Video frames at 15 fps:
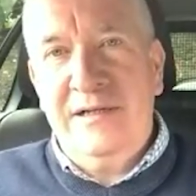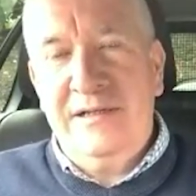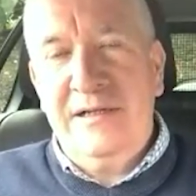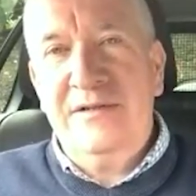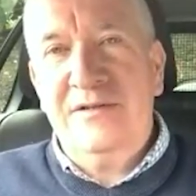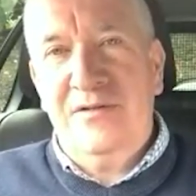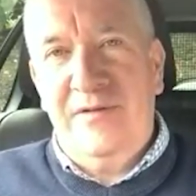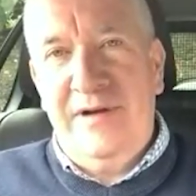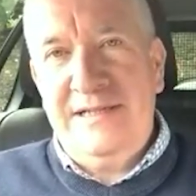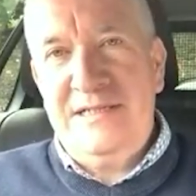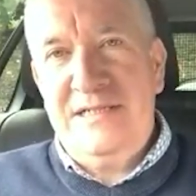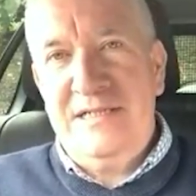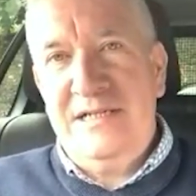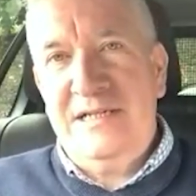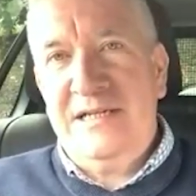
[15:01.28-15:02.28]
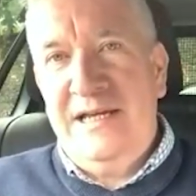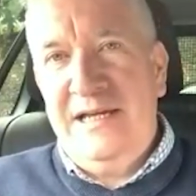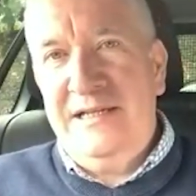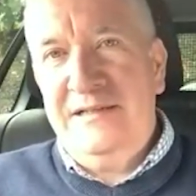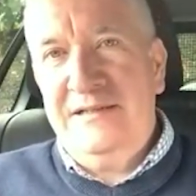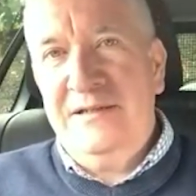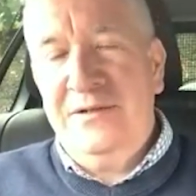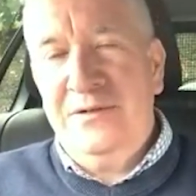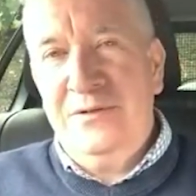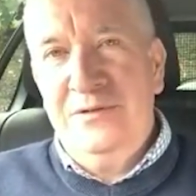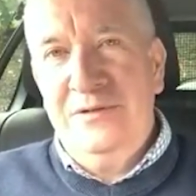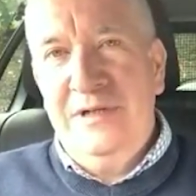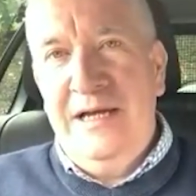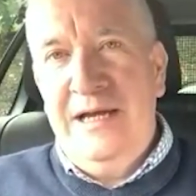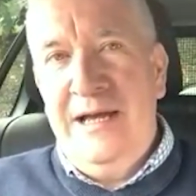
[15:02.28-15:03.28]
and it directs you again, you
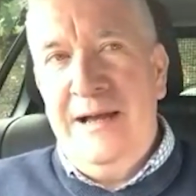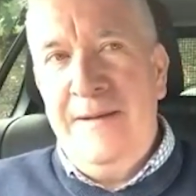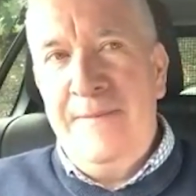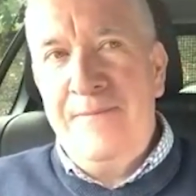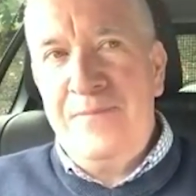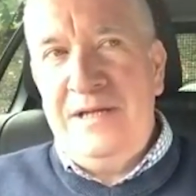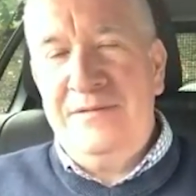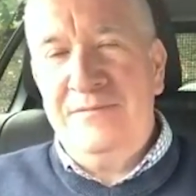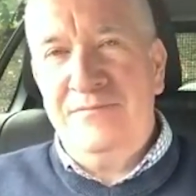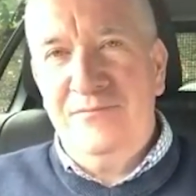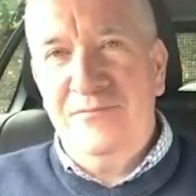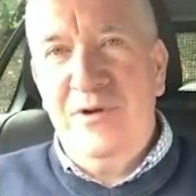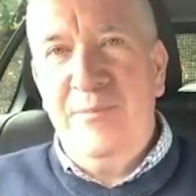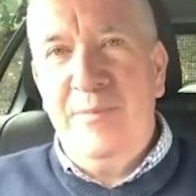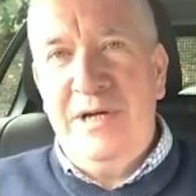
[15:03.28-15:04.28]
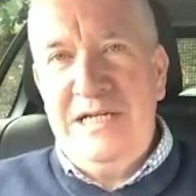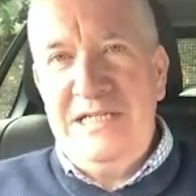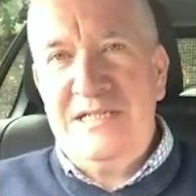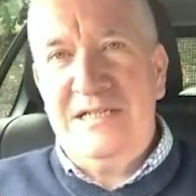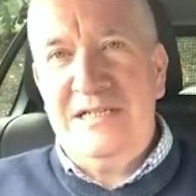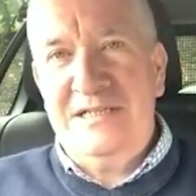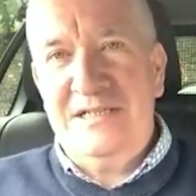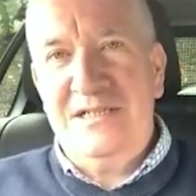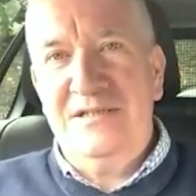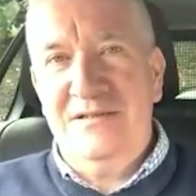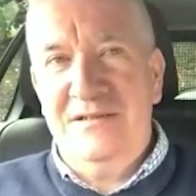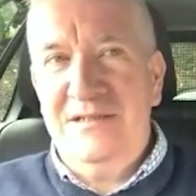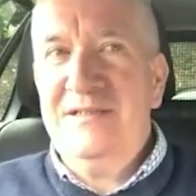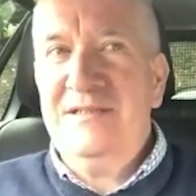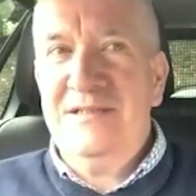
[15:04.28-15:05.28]
know, and reminds you that you,
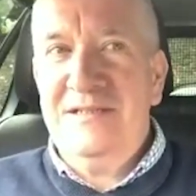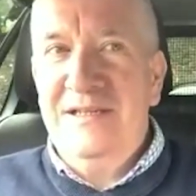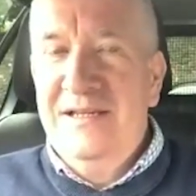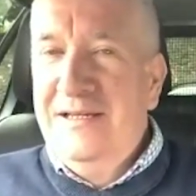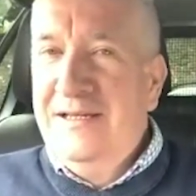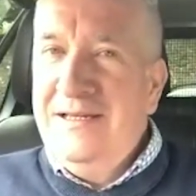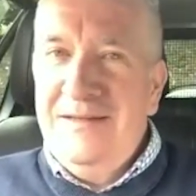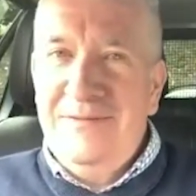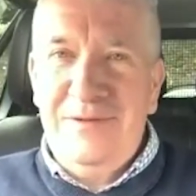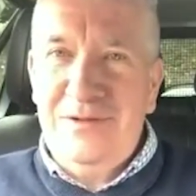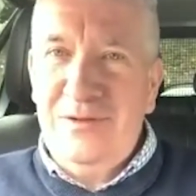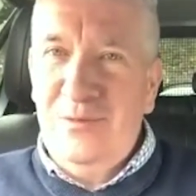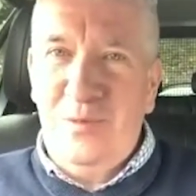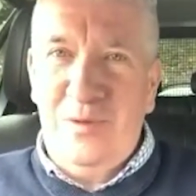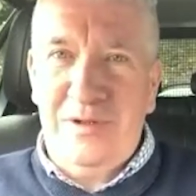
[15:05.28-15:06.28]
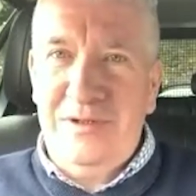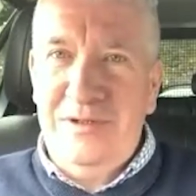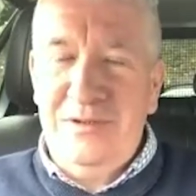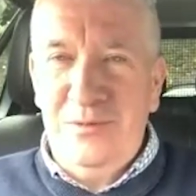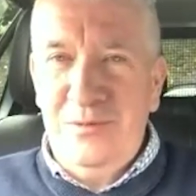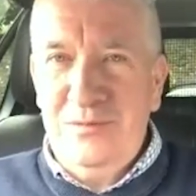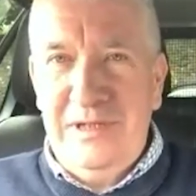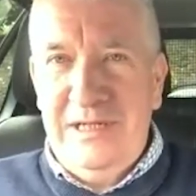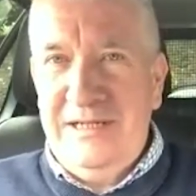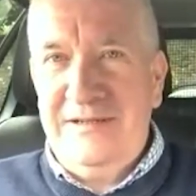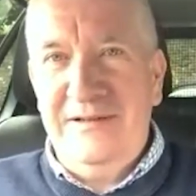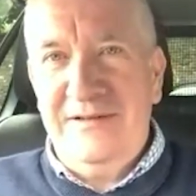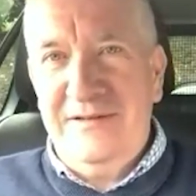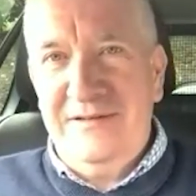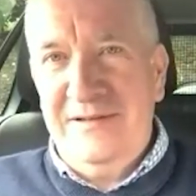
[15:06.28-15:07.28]
if you don't work, you don't get.
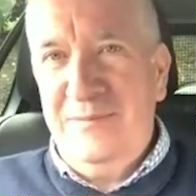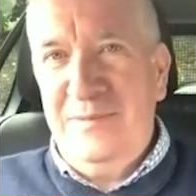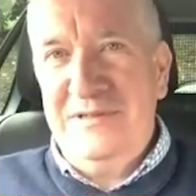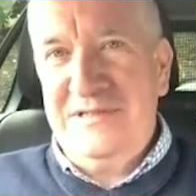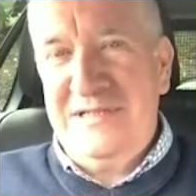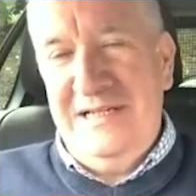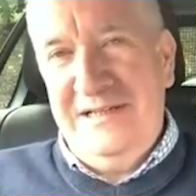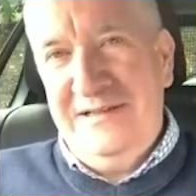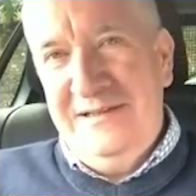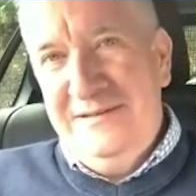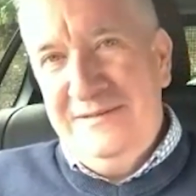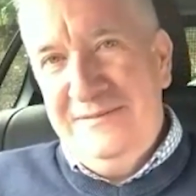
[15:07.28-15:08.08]
It's as simple as that.